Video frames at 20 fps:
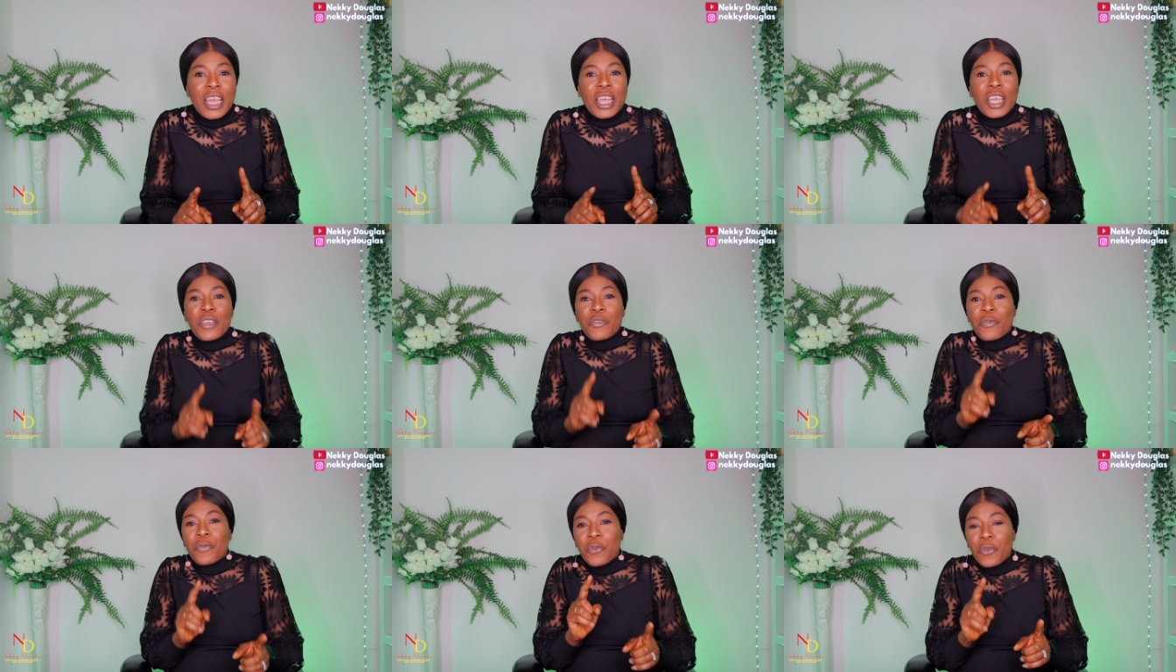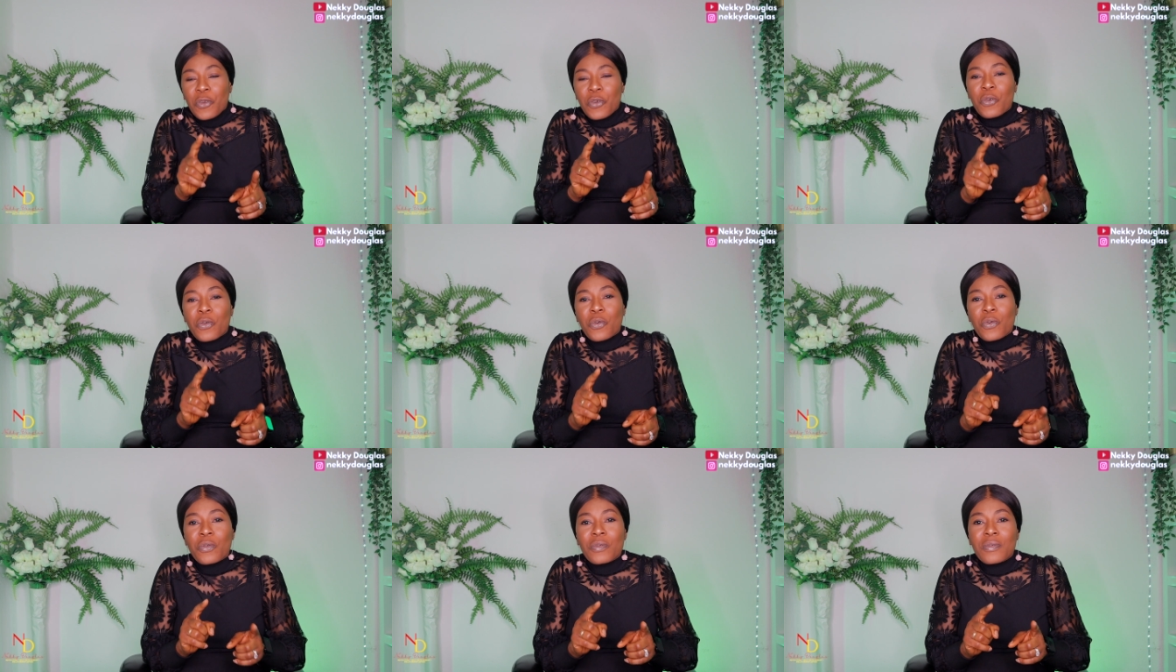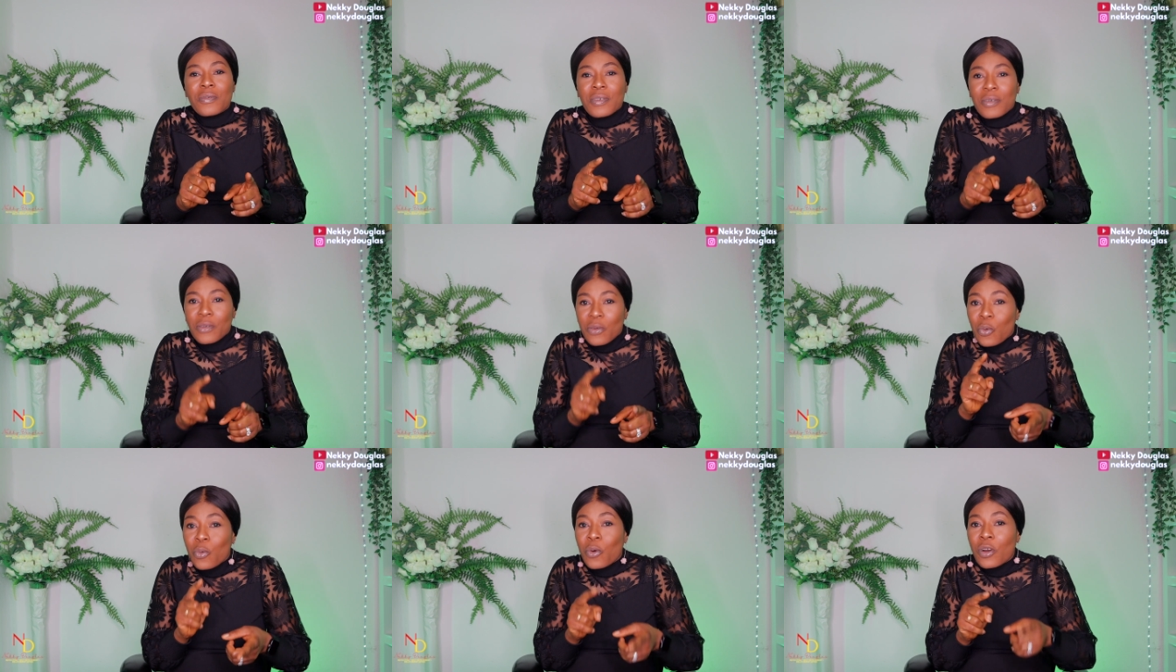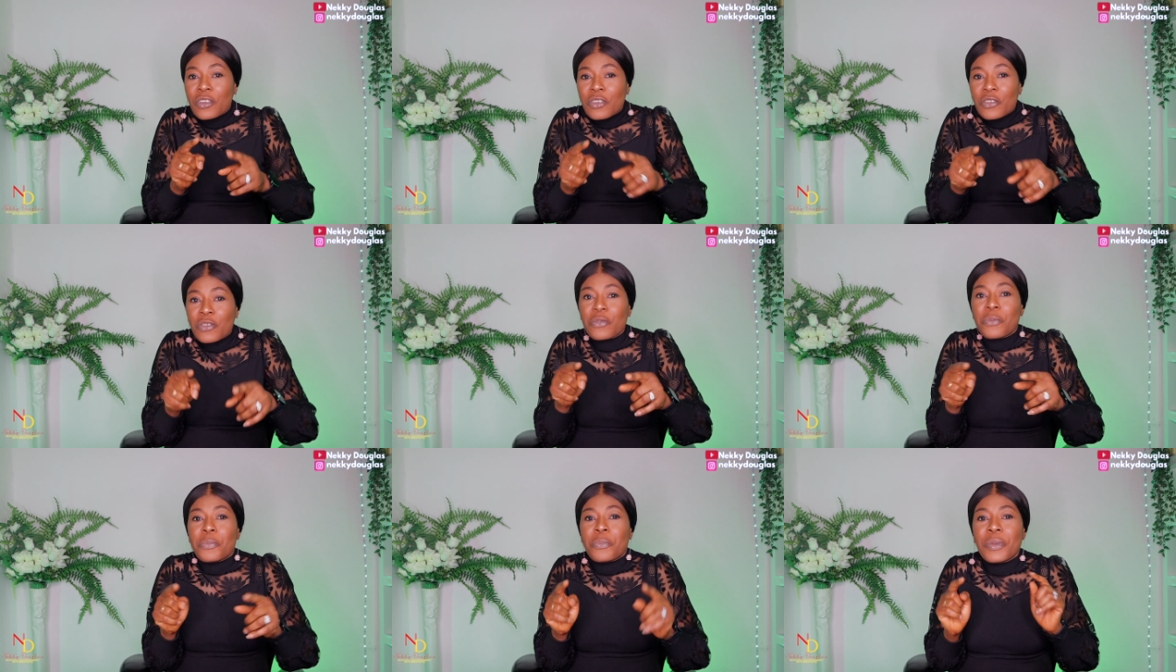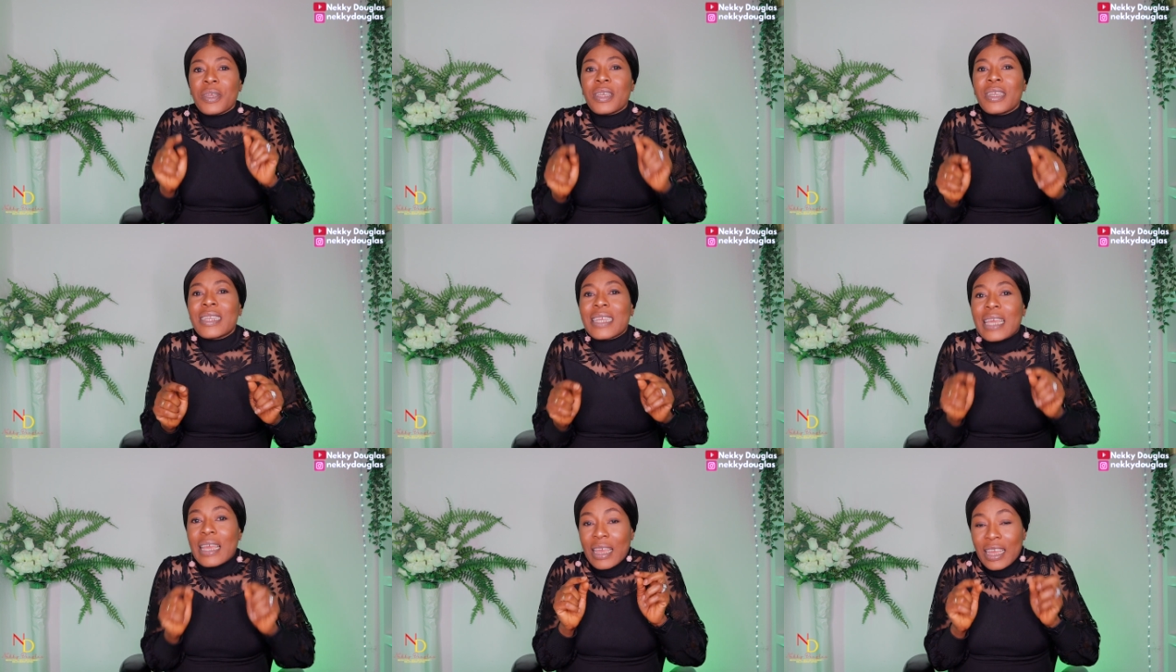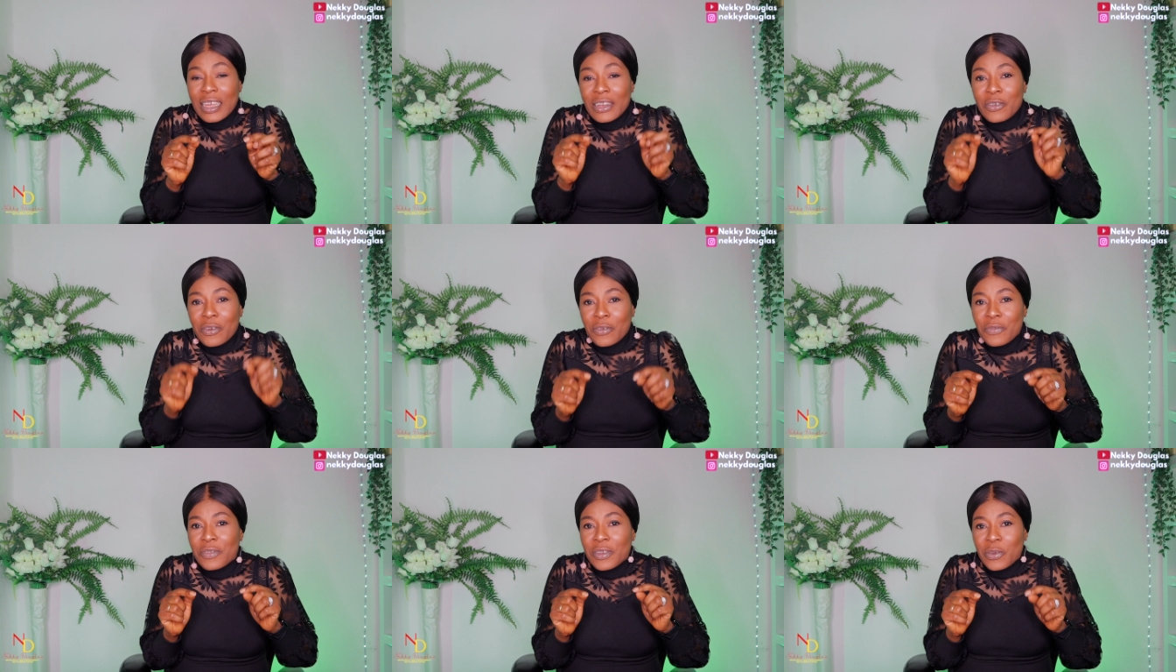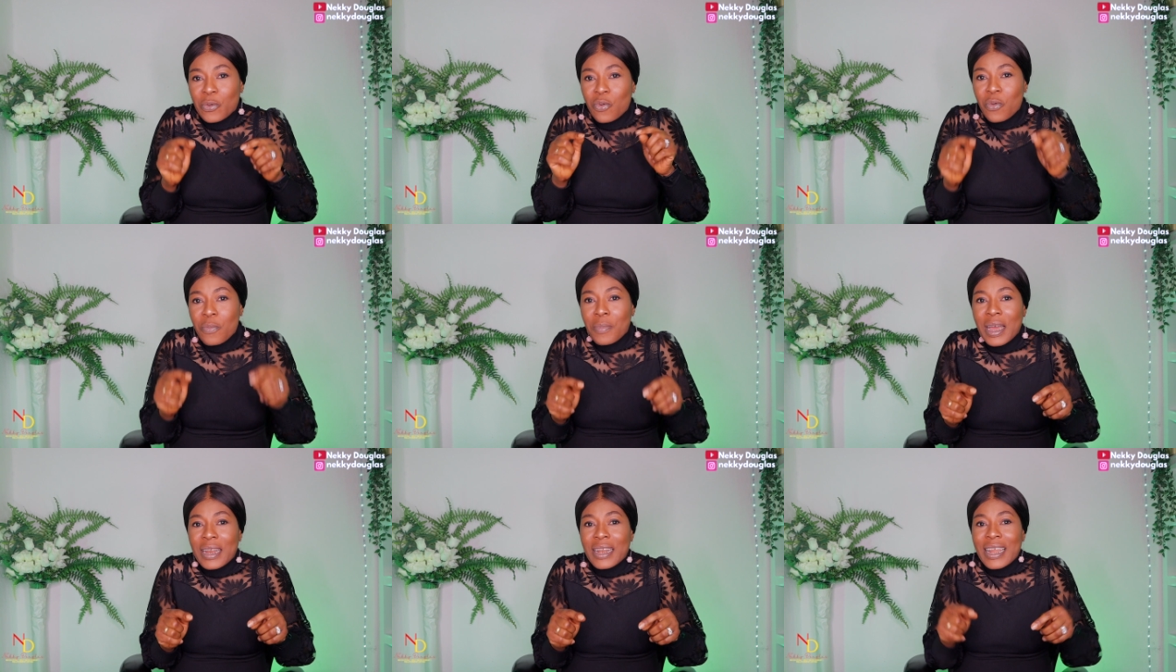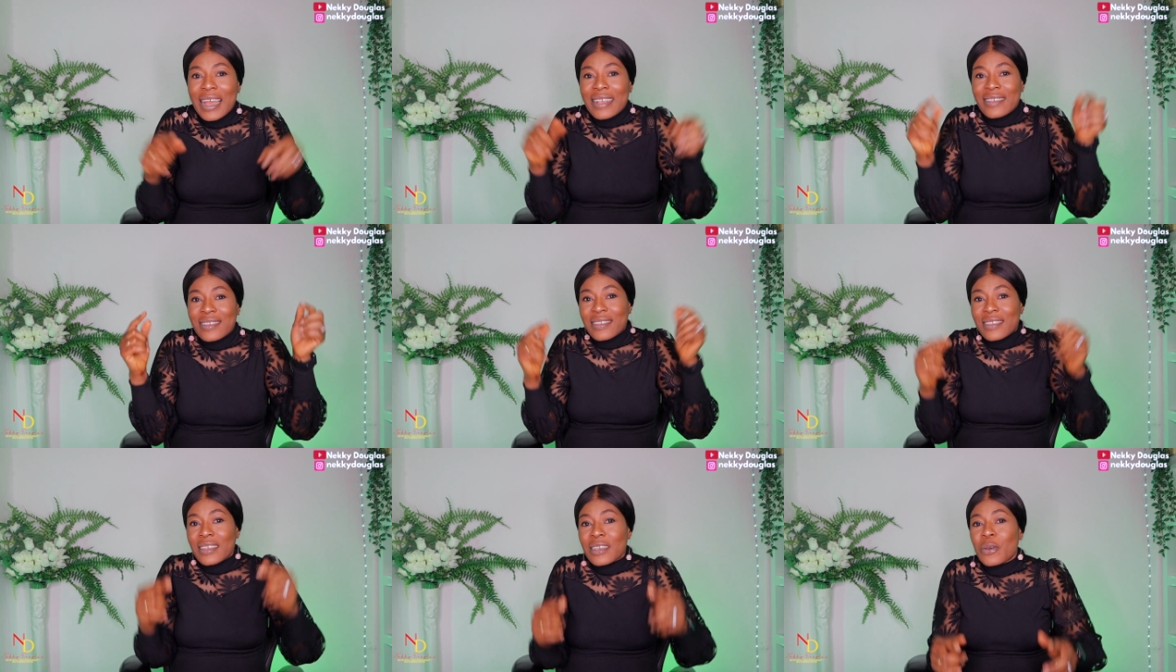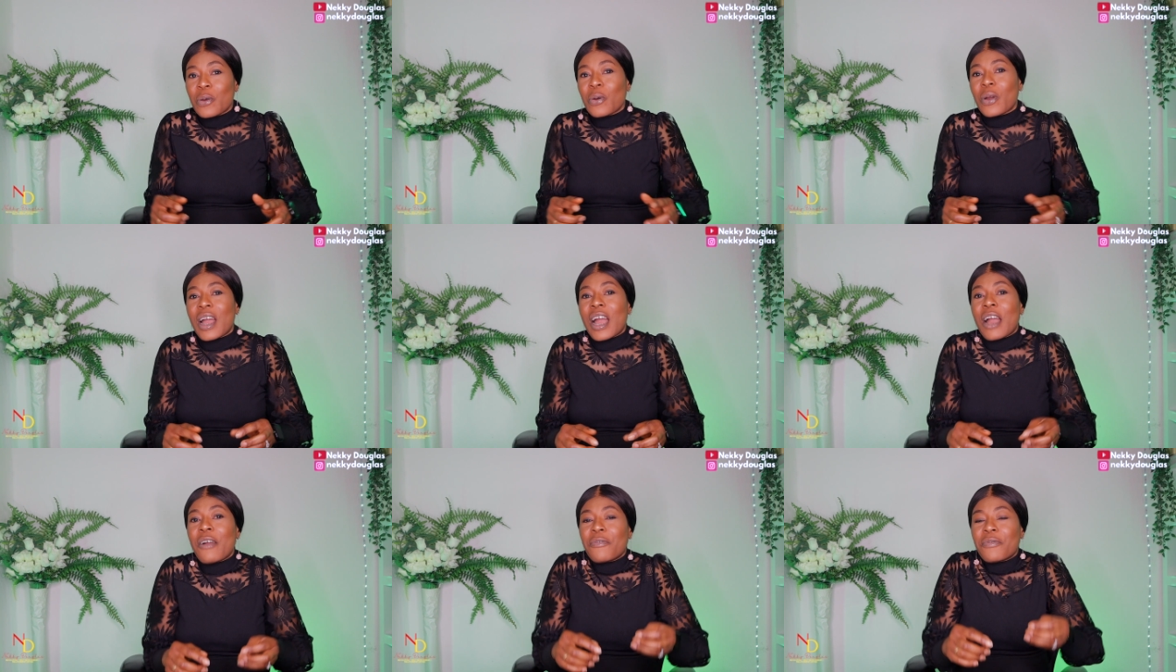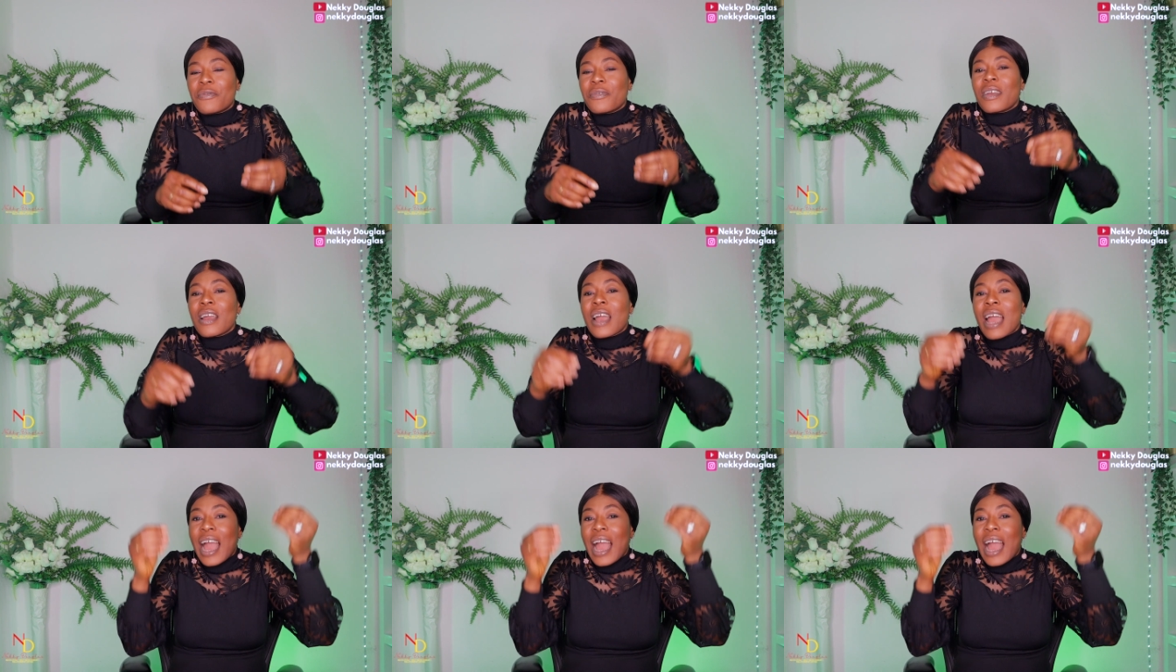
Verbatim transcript: If you want to be the head of the woman and still have